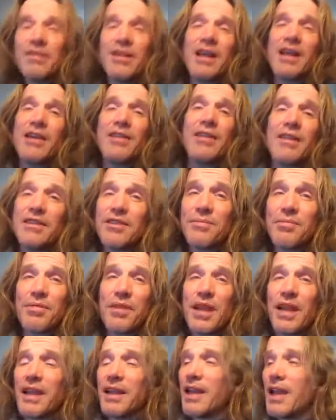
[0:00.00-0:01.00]
not going to
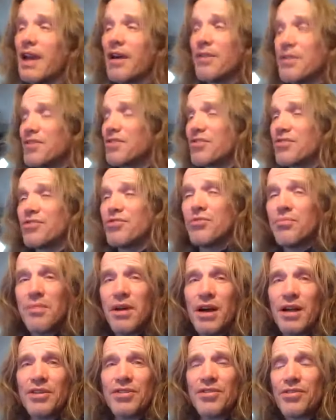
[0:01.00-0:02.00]
explain how it's too
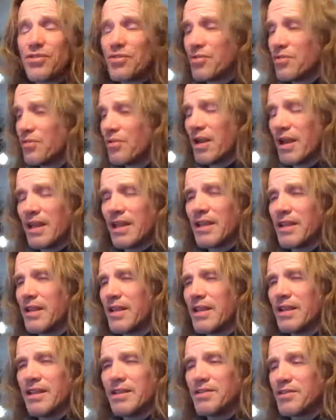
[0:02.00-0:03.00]
much or too
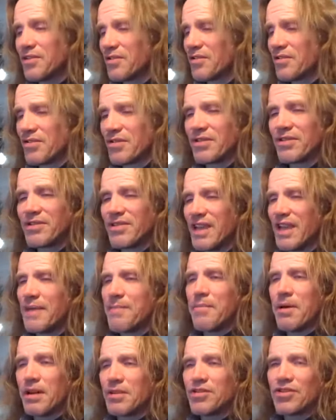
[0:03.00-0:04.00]
anything. He's just going to say
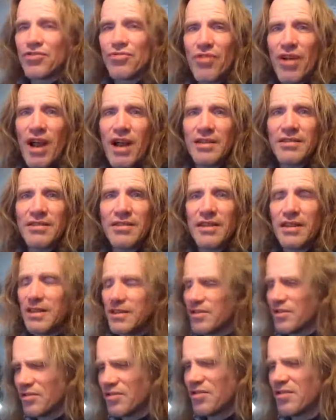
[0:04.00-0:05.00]
monstrosity.
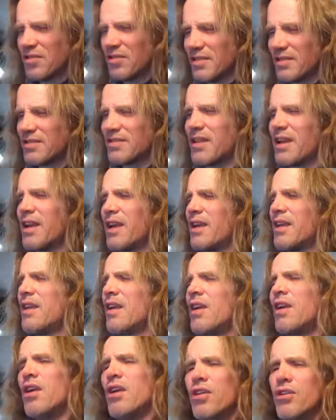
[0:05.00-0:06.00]
He's just going to say
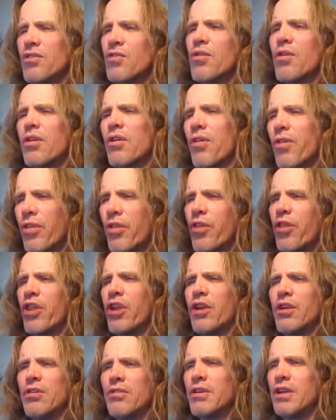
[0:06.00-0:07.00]
your
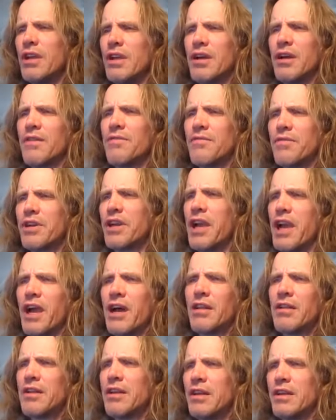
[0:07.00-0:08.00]
theory of
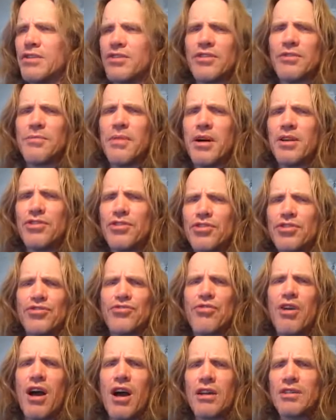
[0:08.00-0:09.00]
reality is a
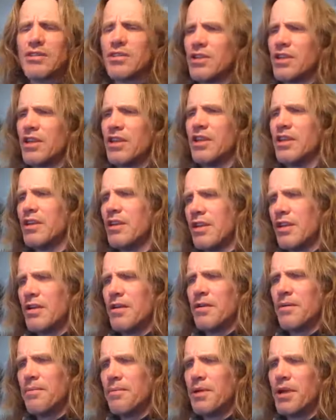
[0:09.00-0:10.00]
monstrosity.
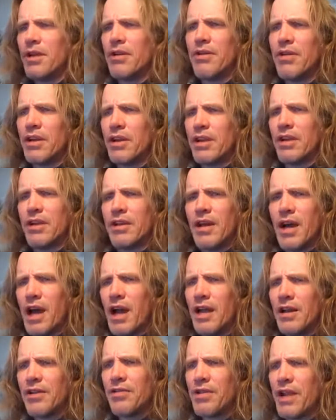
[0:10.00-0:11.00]
Period.
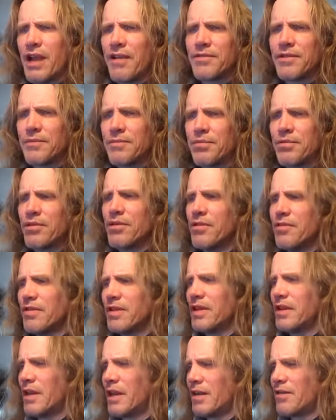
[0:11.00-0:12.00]
I don't have to prove
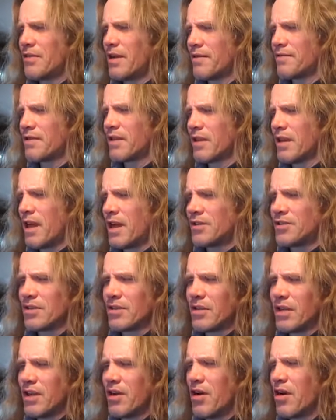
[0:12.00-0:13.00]
it. I don't have to
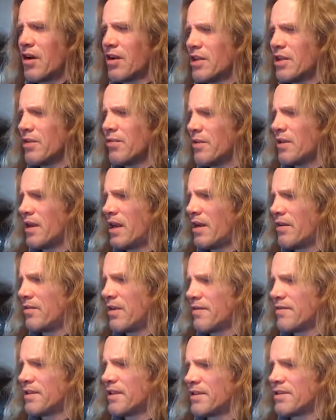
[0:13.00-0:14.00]
logically argue it. I don't
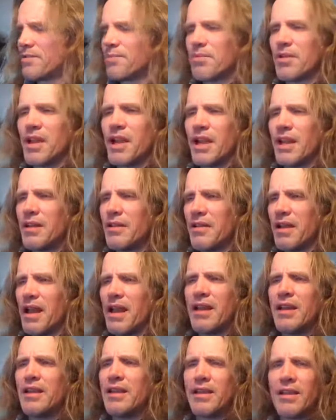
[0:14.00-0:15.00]
have to explain
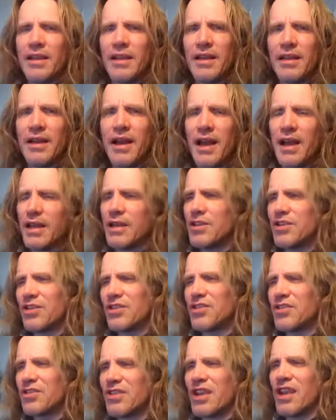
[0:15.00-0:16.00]
anything. I can
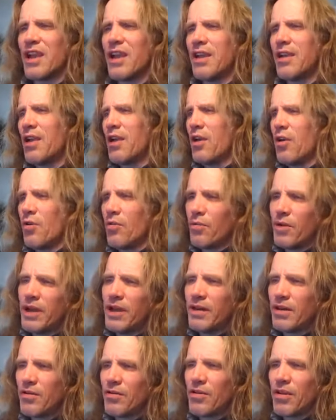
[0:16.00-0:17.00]
just say, we
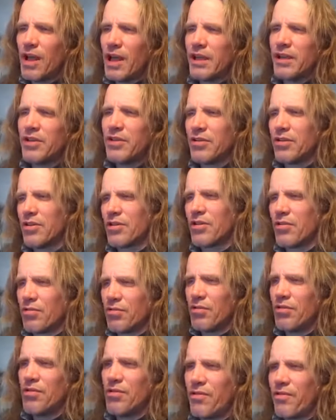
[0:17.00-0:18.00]
don't like your
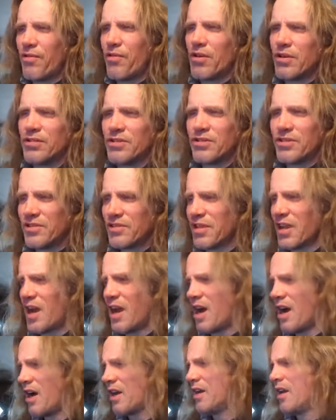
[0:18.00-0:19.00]
crude forces,
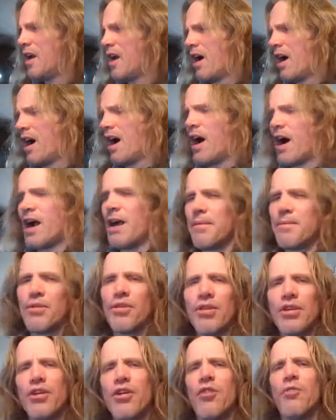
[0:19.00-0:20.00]
God. I'm
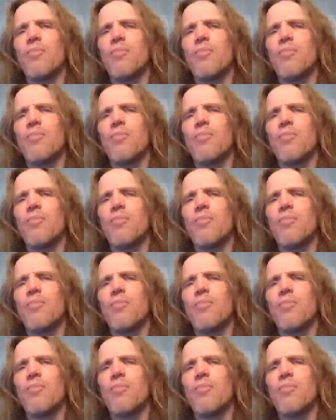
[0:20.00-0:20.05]
going to go